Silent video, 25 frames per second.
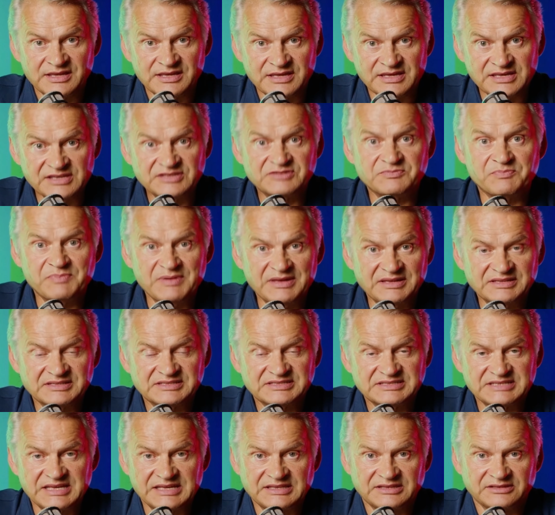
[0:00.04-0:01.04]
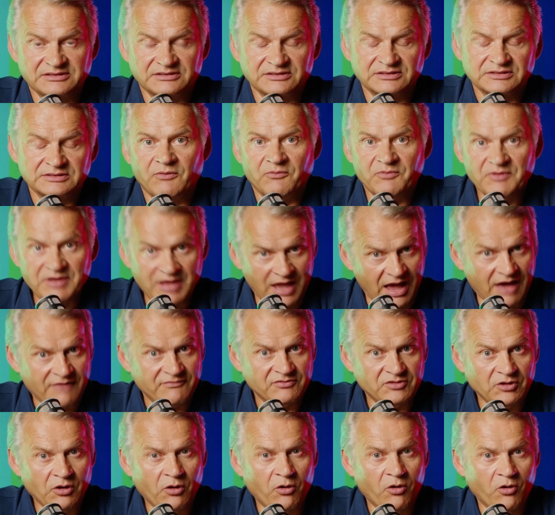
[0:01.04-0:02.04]
is being settled, we have
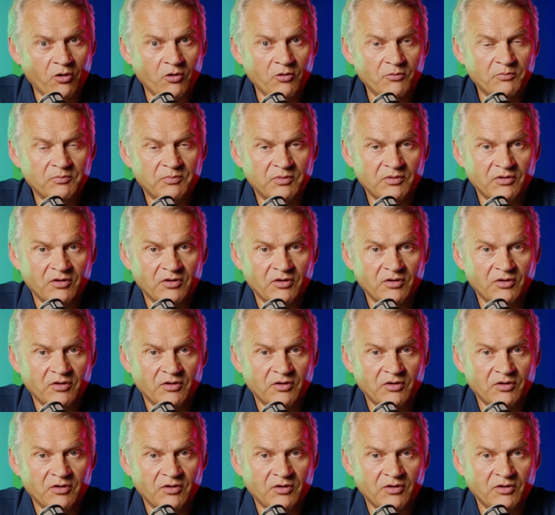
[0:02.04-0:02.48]
the hope